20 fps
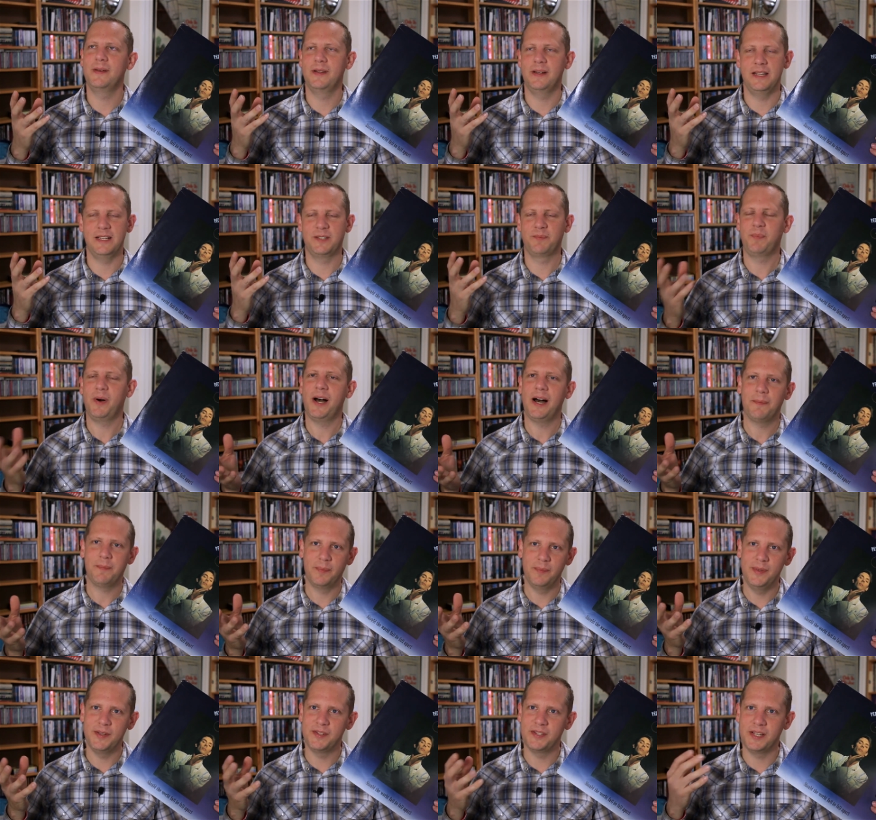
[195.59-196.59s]
It's
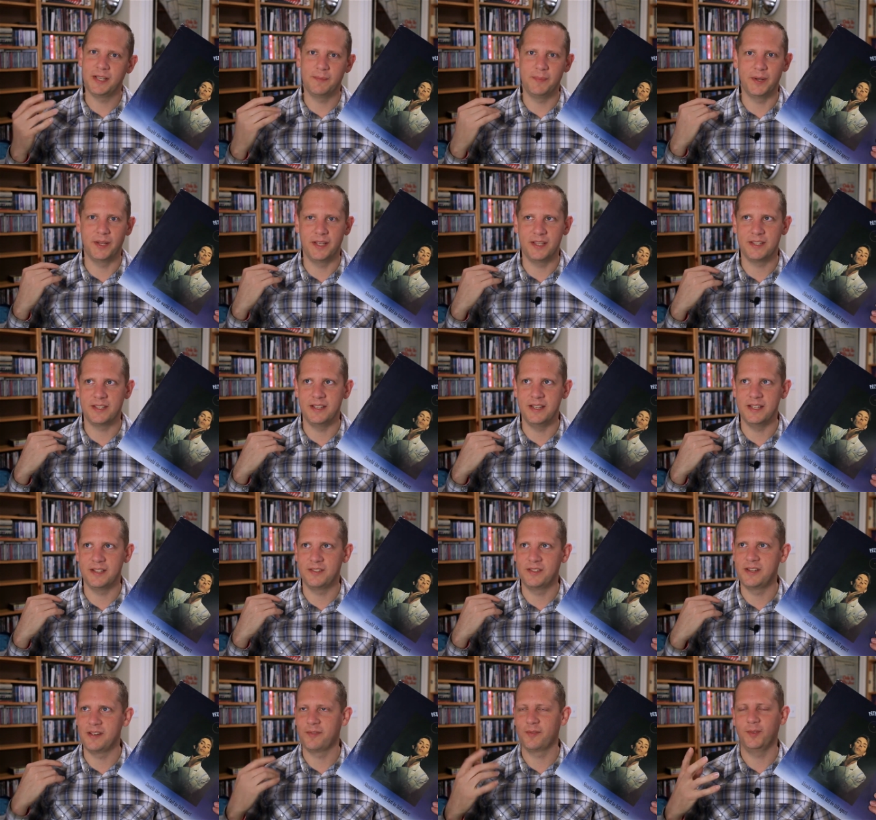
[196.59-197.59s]
pop music, but it's
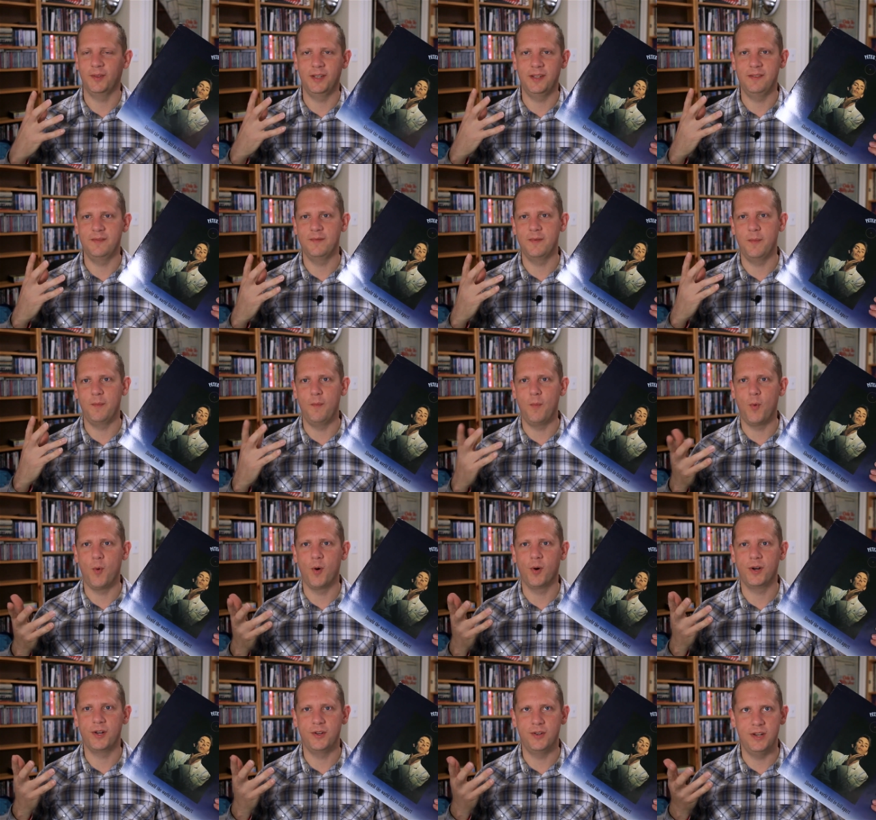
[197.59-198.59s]
it's definitely
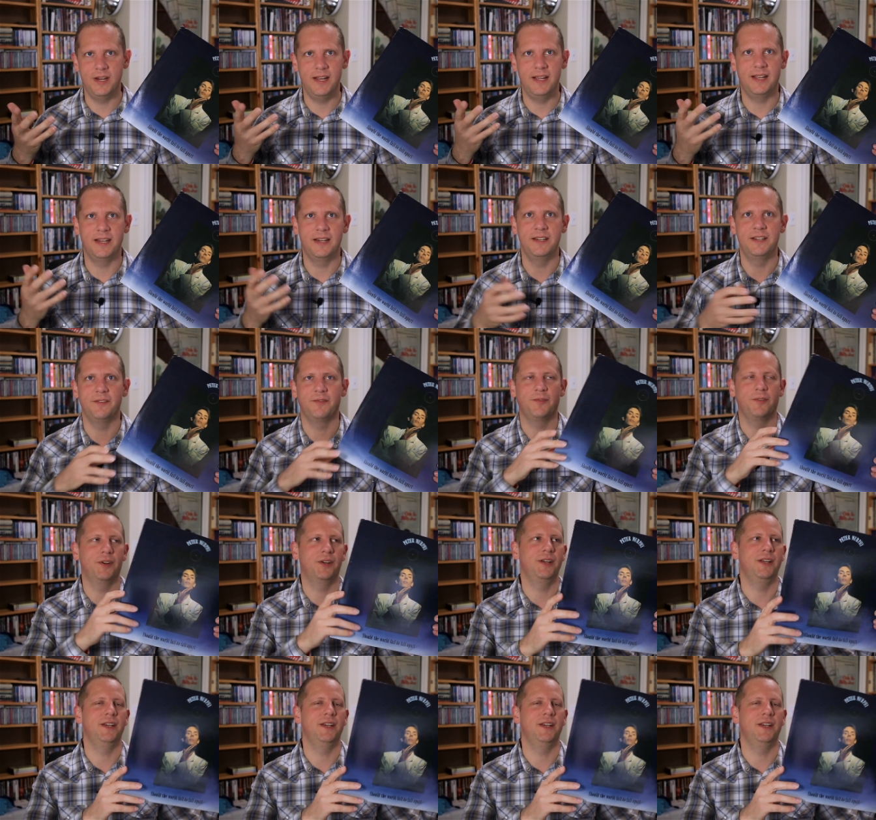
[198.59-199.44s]
more unique and different,